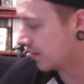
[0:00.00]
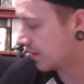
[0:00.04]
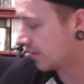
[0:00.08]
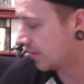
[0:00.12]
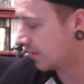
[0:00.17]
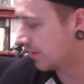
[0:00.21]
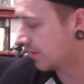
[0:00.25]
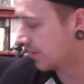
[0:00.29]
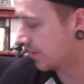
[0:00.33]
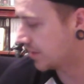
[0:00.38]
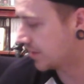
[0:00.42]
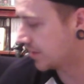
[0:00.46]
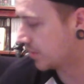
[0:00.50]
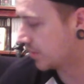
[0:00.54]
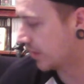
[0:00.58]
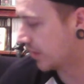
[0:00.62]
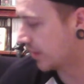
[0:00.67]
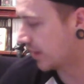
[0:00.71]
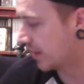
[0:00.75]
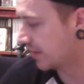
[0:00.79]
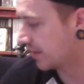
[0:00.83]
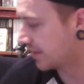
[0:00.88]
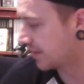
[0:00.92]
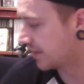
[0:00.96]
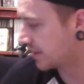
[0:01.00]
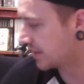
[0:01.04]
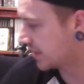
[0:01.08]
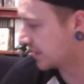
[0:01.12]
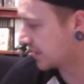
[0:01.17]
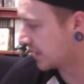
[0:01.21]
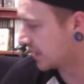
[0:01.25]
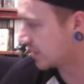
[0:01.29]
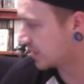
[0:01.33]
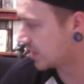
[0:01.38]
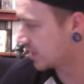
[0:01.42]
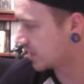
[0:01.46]
this week, and I
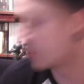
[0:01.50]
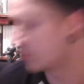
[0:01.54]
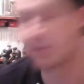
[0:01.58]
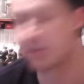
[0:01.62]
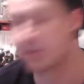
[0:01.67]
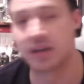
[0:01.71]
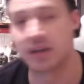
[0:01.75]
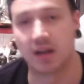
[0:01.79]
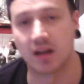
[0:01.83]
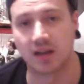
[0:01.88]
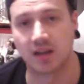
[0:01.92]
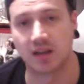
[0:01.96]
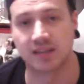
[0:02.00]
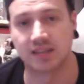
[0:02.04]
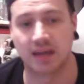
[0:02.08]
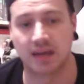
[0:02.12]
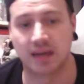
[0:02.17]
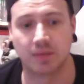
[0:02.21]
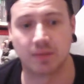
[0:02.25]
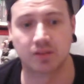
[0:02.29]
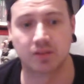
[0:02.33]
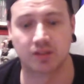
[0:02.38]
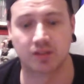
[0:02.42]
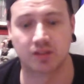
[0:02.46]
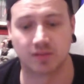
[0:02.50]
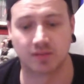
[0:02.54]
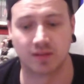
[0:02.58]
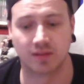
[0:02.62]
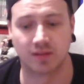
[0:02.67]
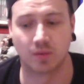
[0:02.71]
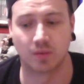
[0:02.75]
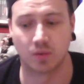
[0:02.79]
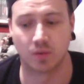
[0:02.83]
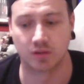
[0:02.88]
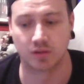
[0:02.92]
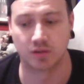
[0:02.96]
didn't actually realise how much stuff
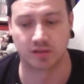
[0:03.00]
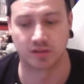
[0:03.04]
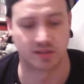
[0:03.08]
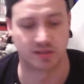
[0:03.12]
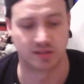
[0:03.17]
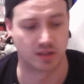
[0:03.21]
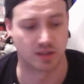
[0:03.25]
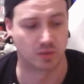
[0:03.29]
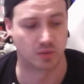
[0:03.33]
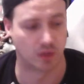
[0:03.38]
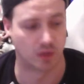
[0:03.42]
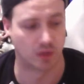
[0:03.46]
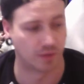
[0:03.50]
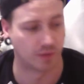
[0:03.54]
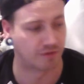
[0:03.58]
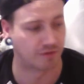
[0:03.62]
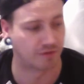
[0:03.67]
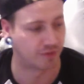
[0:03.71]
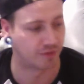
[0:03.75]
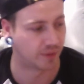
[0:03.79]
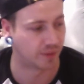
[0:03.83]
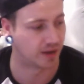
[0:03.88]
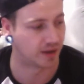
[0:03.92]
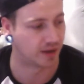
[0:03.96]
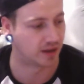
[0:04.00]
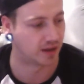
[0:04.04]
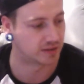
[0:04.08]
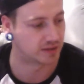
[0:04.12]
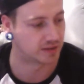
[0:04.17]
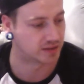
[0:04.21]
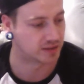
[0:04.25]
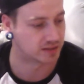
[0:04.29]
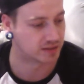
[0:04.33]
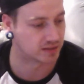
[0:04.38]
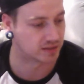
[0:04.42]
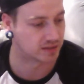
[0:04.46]
there was until going through it like
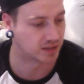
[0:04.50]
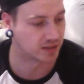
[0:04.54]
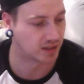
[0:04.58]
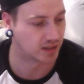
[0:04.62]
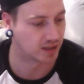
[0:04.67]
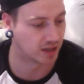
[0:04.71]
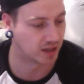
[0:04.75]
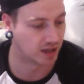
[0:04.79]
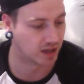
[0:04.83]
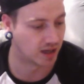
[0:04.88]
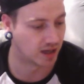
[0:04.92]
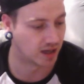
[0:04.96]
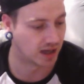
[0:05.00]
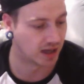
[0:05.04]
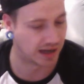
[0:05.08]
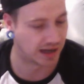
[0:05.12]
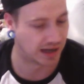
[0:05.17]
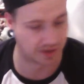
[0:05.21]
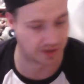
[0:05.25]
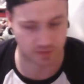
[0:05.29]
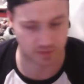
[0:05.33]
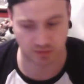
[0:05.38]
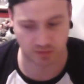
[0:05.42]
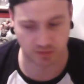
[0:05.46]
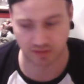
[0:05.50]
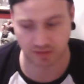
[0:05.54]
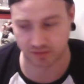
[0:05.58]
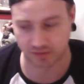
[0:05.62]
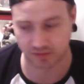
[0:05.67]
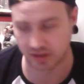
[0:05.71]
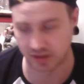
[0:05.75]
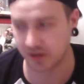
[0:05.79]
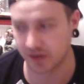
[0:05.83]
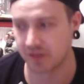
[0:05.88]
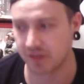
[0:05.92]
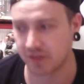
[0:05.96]
this. And I'm
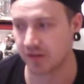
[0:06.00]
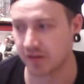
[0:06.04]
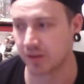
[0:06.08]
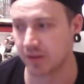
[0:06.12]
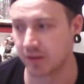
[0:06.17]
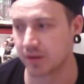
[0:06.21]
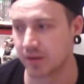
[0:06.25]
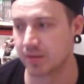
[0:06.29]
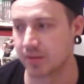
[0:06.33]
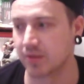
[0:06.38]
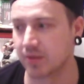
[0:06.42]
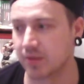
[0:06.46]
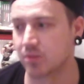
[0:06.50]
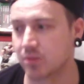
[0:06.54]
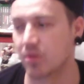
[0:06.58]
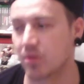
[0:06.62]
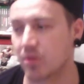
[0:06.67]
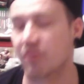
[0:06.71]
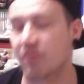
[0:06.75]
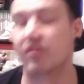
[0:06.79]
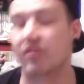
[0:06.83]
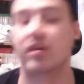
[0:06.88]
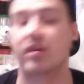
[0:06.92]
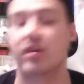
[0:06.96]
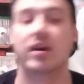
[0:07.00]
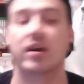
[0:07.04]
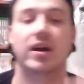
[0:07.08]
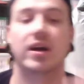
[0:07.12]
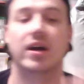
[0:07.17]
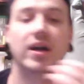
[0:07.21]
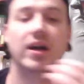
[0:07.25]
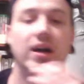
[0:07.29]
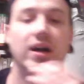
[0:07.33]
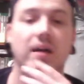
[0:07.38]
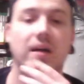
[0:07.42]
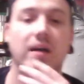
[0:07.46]
surrounded. I don't think I'm going to be able to move.
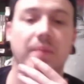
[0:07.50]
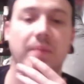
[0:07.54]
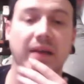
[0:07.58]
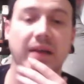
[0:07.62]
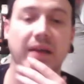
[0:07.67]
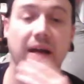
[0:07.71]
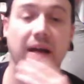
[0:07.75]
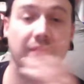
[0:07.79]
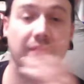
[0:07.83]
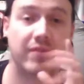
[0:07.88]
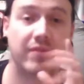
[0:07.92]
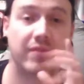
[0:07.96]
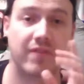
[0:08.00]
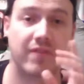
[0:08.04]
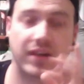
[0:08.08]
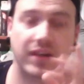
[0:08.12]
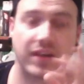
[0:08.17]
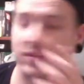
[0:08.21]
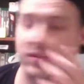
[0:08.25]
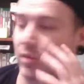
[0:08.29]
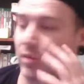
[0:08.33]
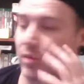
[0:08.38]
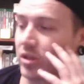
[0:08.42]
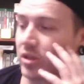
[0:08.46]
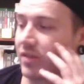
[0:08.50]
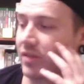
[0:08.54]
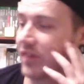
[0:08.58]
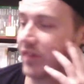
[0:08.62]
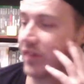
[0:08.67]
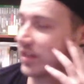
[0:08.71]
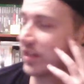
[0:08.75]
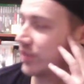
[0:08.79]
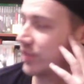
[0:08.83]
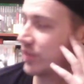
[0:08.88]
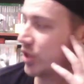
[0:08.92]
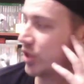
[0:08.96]
But yeah, thanks for watching.
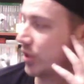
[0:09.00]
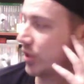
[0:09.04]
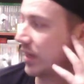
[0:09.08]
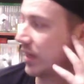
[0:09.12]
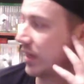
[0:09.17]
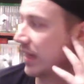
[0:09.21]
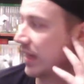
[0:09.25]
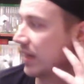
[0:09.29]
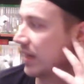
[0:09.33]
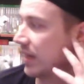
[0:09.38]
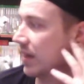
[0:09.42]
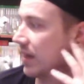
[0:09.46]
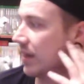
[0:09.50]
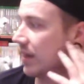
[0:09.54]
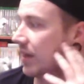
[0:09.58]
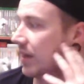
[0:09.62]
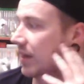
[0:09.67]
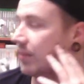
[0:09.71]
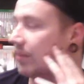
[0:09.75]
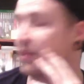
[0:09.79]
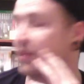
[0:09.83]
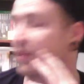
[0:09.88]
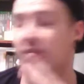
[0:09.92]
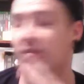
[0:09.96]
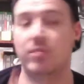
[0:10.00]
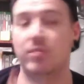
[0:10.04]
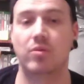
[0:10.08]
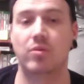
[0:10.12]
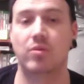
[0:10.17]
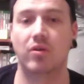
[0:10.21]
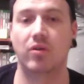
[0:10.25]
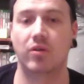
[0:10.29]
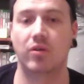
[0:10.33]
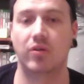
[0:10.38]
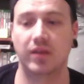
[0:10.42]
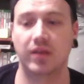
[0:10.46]
Thanks for tuning in. There'll be a few
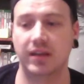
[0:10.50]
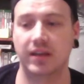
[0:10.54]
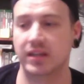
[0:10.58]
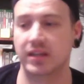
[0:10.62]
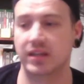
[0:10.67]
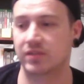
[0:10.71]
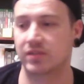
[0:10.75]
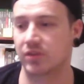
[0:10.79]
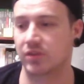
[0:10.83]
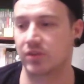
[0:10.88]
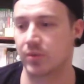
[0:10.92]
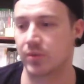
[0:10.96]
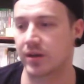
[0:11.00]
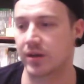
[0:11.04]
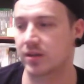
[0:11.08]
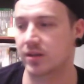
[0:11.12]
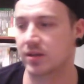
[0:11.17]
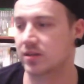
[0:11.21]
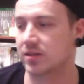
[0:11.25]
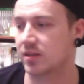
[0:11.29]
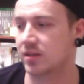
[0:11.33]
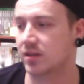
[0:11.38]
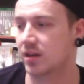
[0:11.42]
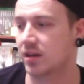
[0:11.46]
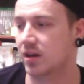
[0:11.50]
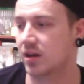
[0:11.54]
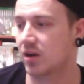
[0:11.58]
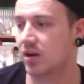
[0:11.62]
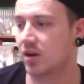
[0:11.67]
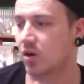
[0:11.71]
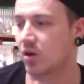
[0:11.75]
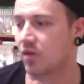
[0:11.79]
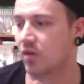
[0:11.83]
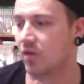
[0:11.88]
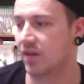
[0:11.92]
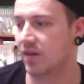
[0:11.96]
more in the next few weeks
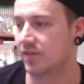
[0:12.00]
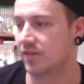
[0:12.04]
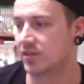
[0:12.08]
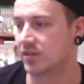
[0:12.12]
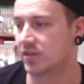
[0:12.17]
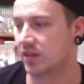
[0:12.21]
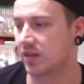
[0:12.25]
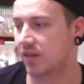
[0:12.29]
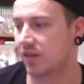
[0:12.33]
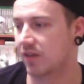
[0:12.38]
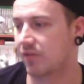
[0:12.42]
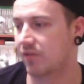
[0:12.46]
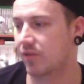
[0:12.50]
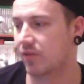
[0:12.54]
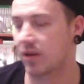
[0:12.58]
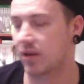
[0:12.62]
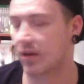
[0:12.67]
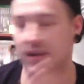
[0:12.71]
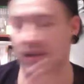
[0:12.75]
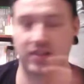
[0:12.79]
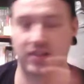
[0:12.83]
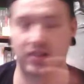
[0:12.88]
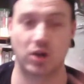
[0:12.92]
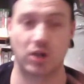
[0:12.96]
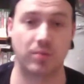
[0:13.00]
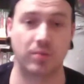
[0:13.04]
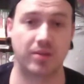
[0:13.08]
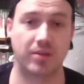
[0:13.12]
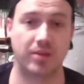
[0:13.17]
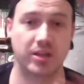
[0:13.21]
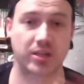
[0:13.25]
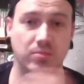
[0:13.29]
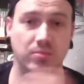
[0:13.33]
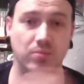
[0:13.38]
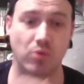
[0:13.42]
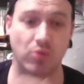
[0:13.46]
of other stuff. Let's hope that
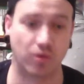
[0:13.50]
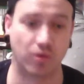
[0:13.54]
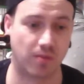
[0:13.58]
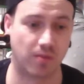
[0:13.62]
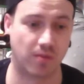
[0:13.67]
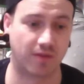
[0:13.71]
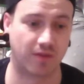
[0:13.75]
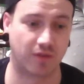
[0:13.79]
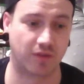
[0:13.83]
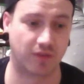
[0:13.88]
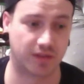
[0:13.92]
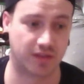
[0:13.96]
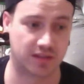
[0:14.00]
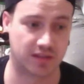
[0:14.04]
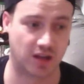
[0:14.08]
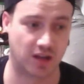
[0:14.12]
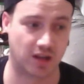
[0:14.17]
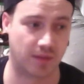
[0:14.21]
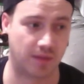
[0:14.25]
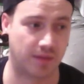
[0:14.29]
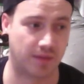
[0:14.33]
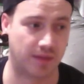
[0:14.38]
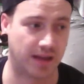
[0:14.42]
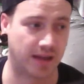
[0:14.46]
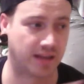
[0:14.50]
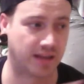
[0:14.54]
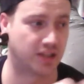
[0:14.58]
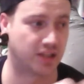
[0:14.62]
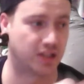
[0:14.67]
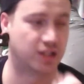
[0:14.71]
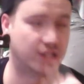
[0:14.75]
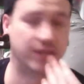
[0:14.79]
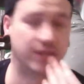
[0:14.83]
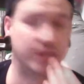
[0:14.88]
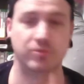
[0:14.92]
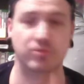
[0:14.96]
it's more than what I've got this time, and it
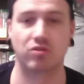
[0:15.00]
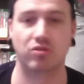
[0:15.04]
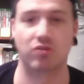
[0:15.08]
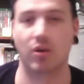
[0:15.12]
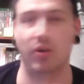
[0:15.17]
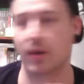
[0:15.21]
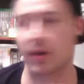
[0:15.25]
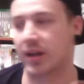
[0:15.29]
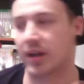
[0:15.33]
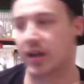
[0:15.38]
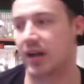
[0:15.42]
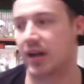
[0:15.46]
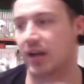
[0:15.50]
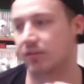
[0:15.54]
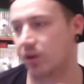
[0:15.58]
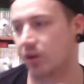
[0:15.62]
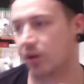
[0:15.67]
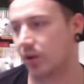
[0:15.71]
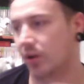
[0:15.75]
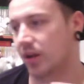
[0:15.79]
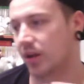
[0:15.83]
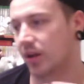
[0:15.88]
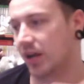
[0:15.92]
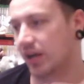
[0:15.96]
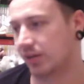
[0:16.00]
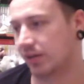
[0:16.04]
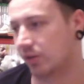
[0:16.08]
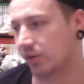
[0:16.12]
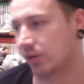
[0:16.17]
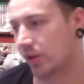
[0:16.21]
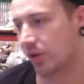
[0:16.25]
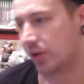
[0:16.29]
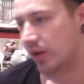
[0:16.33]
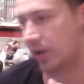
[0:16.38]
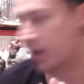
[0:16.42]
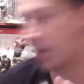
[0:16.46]
just keeps growing and growing and
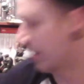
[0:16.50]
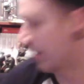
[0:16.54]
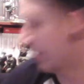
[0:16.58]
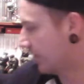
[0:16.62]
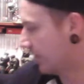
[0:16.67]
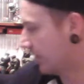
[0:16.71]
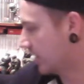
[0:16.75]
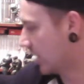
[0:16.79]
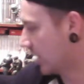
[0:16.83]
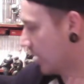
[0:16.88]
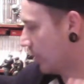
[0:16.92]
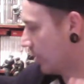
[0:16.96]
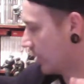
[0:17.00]
growing every time we